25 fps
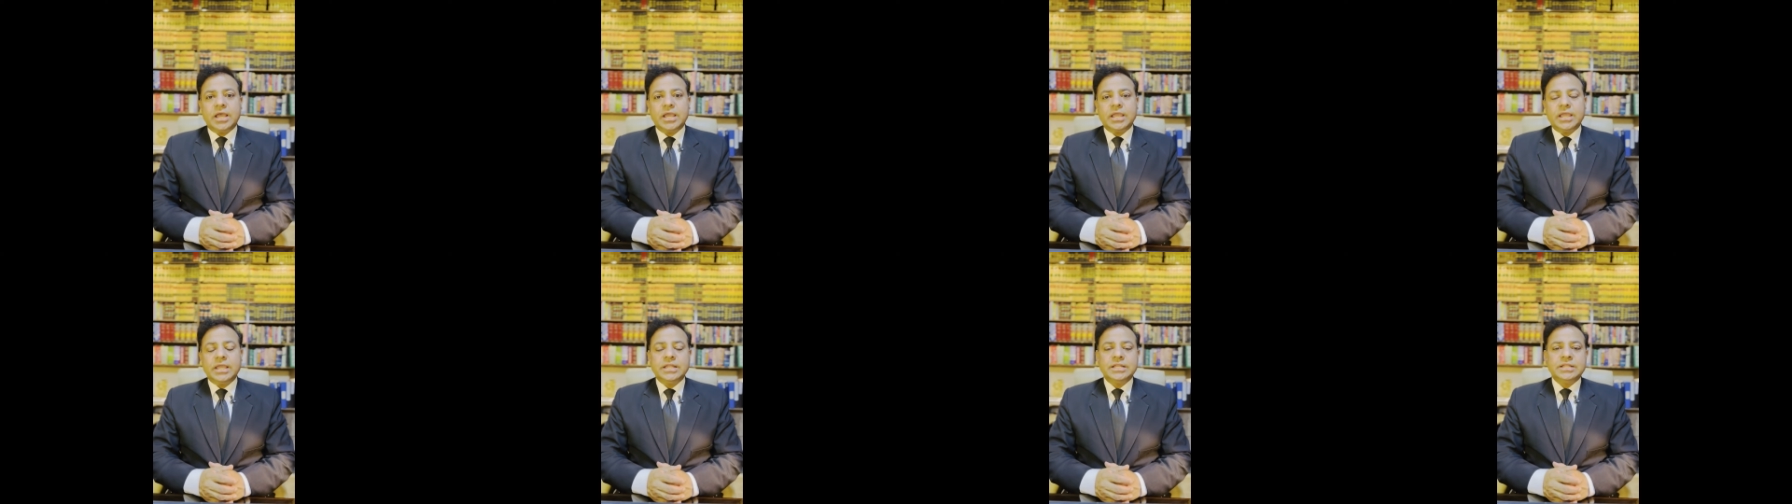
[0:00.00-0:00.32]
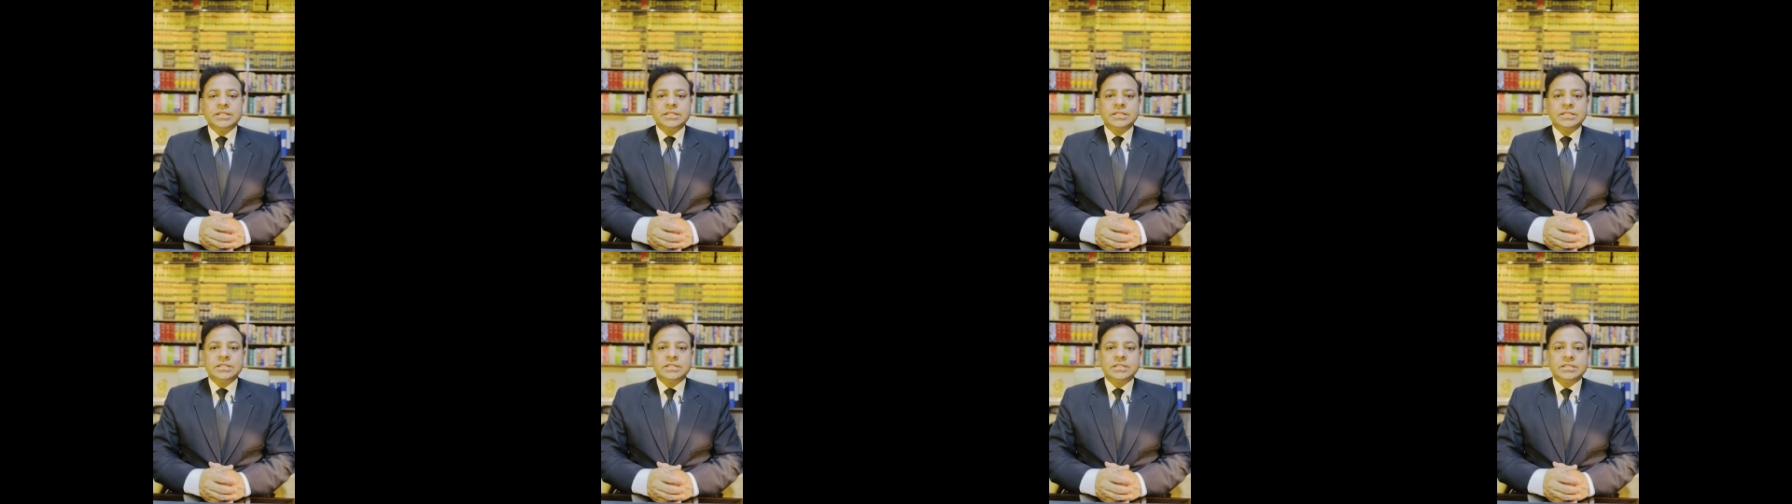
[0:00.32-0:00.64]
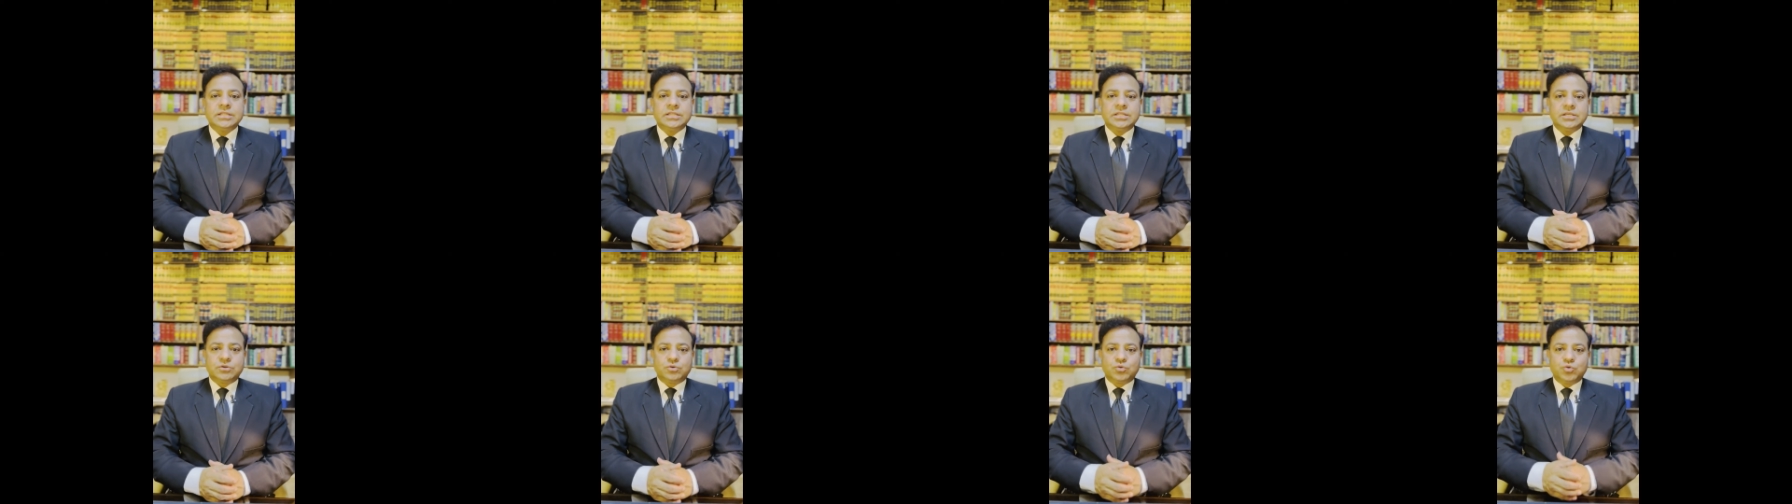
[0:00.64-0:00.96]

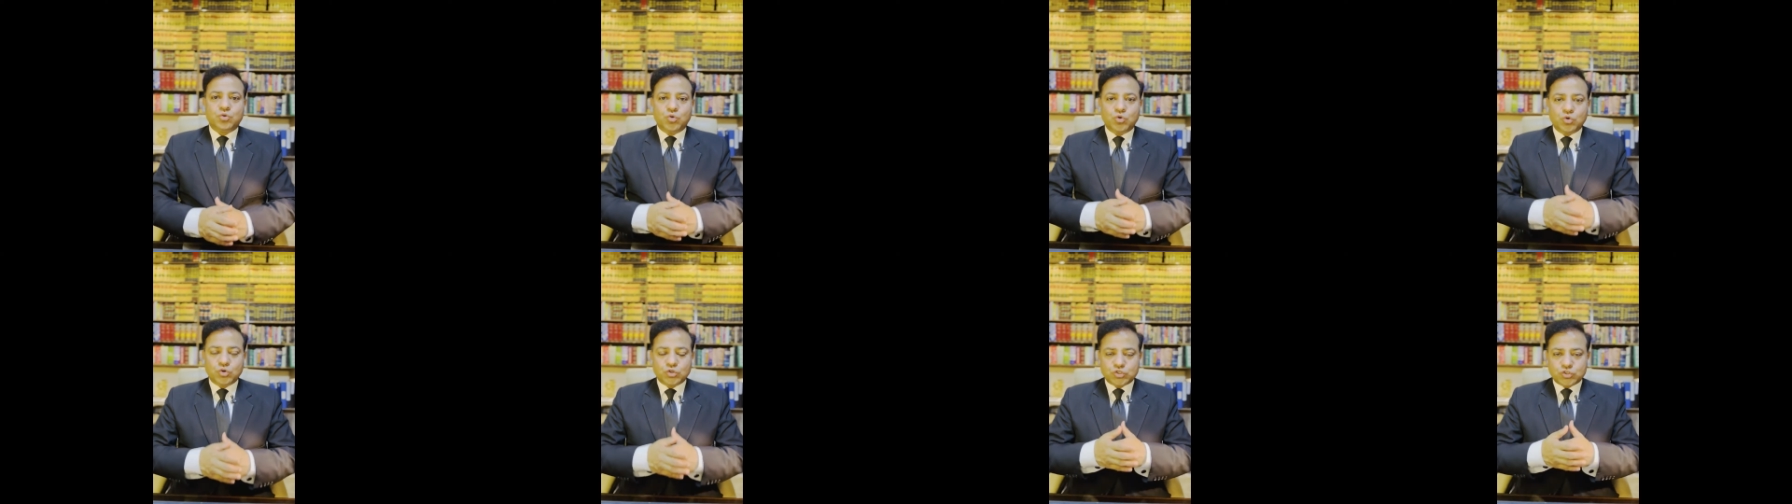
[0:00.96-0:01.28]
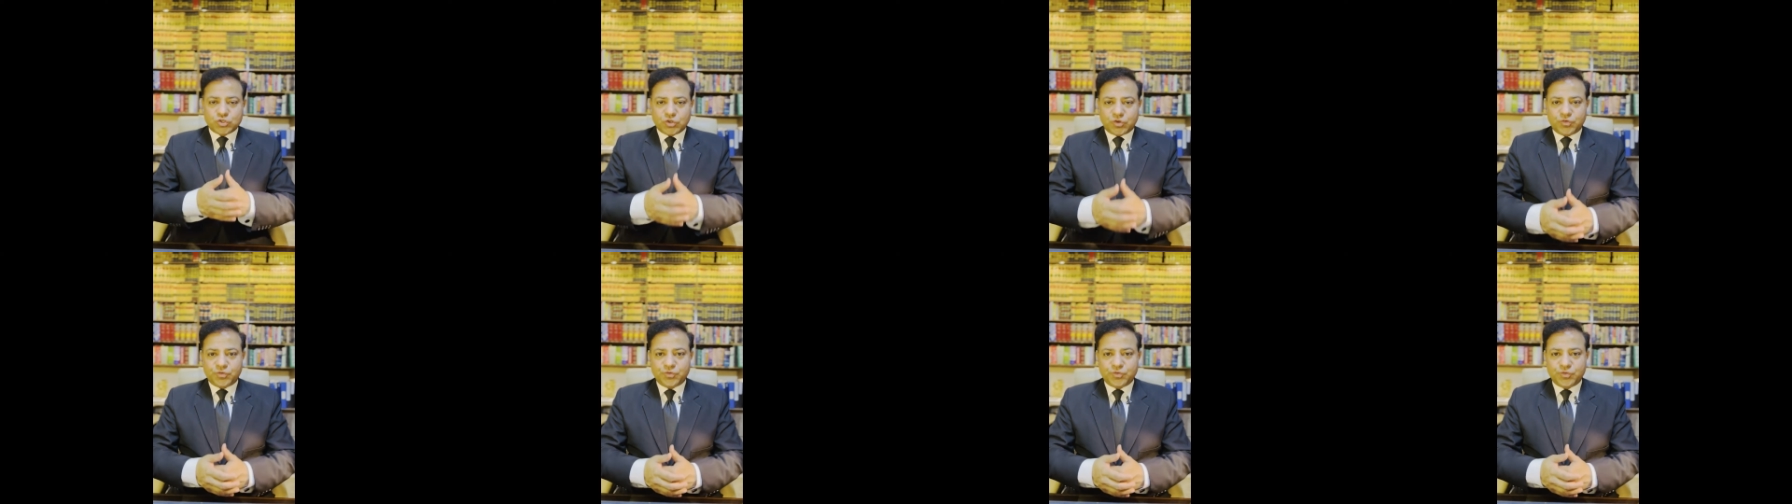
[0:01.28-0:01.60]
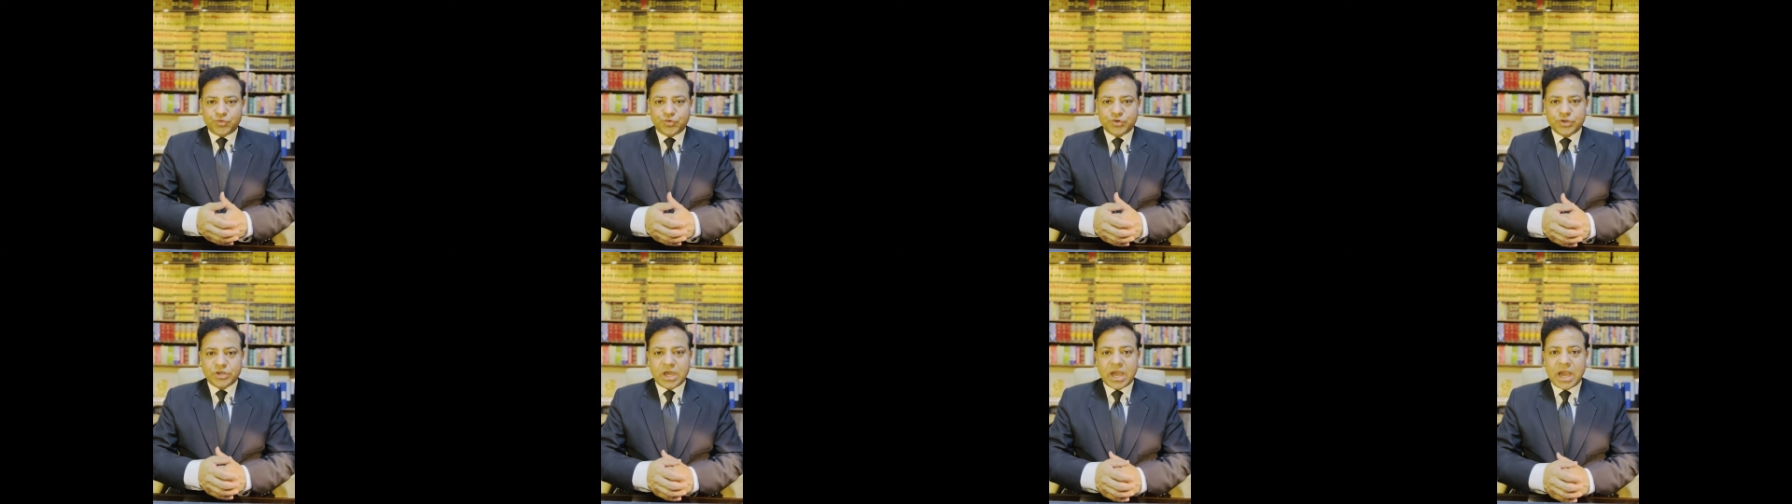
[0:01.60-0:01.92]
in the course
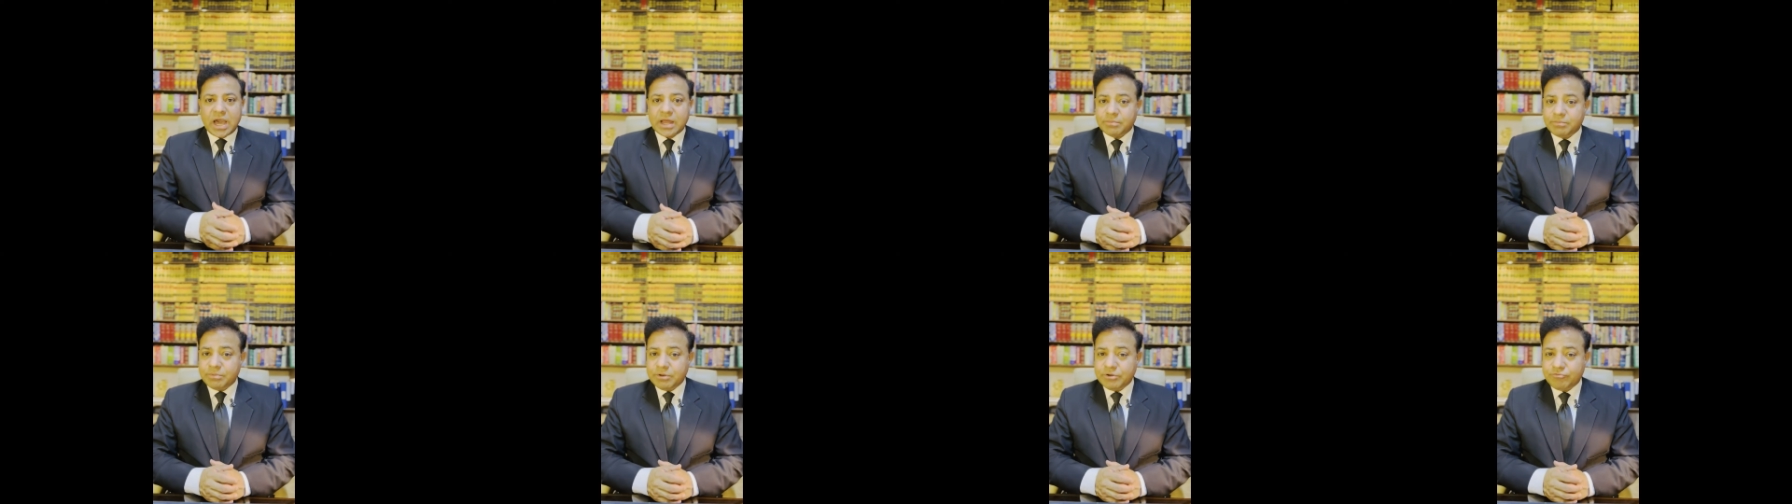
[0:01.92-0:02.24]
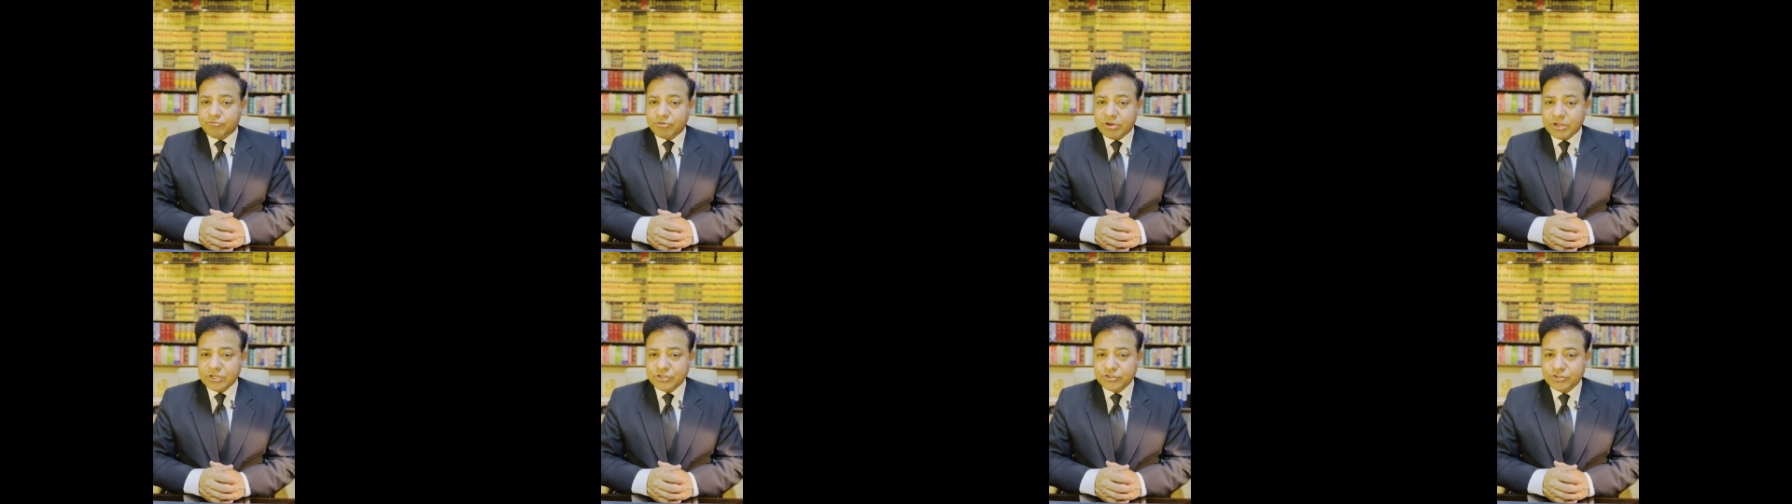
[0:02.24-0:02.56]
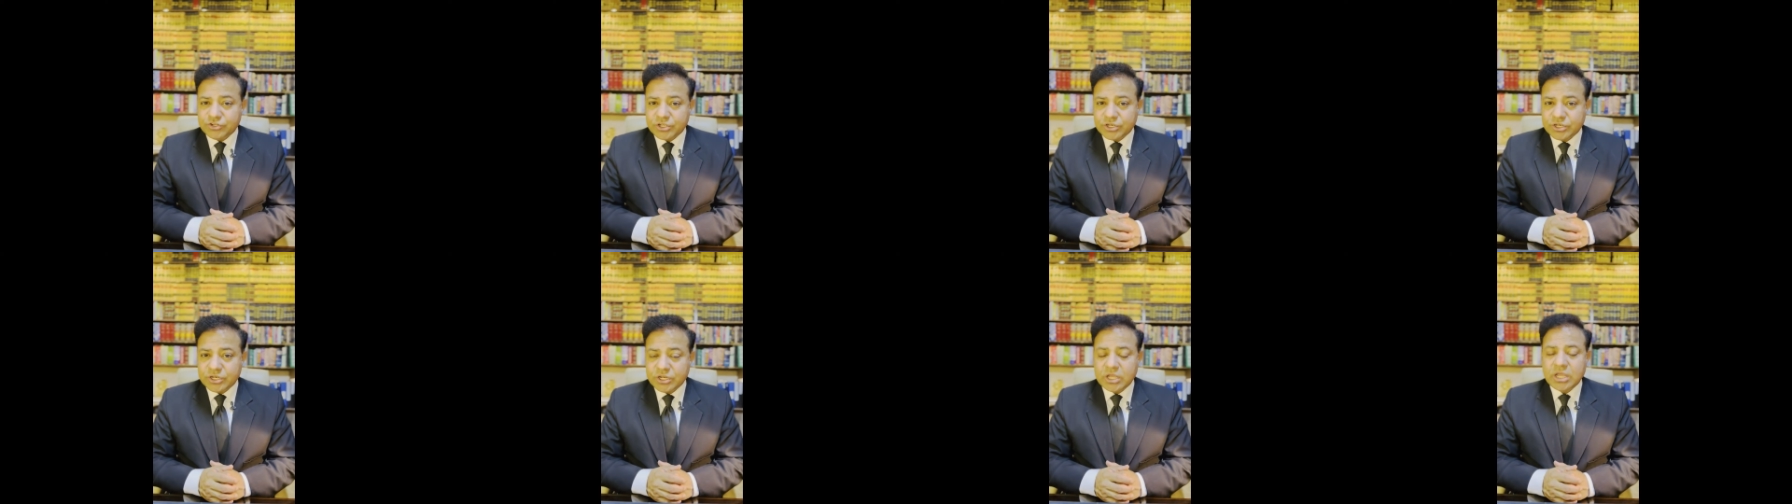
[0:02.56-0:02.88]
of
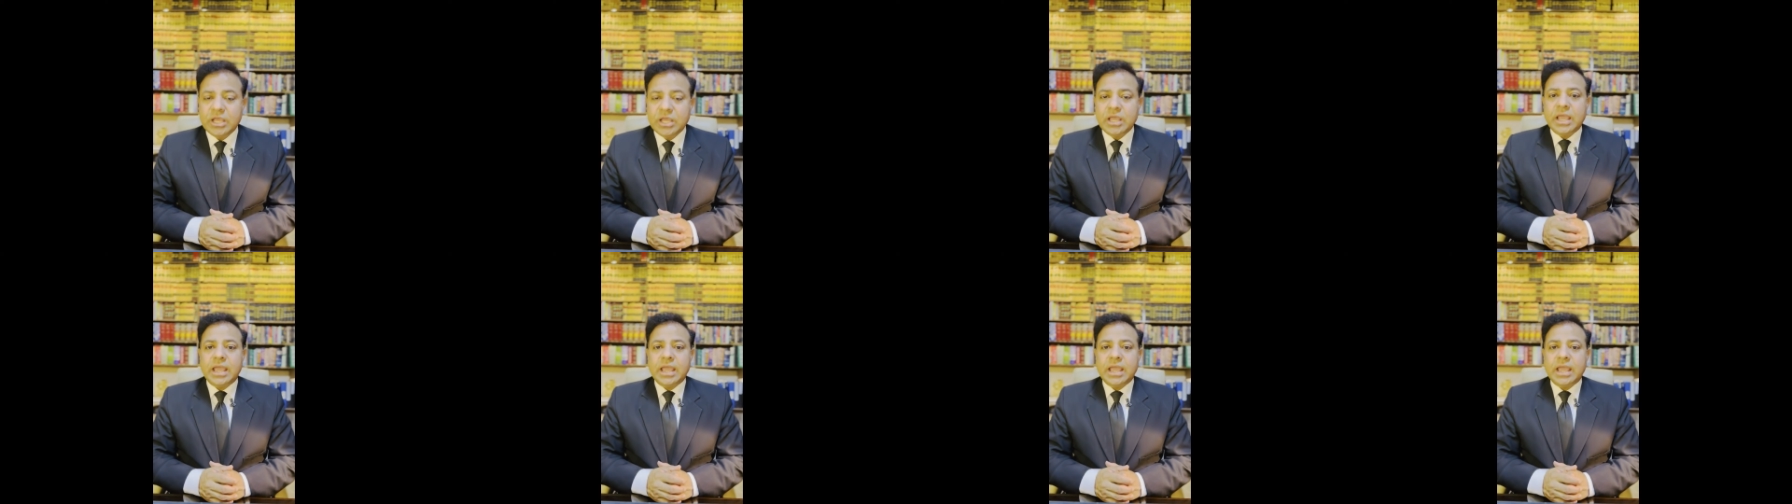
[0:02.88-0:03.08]
arbitration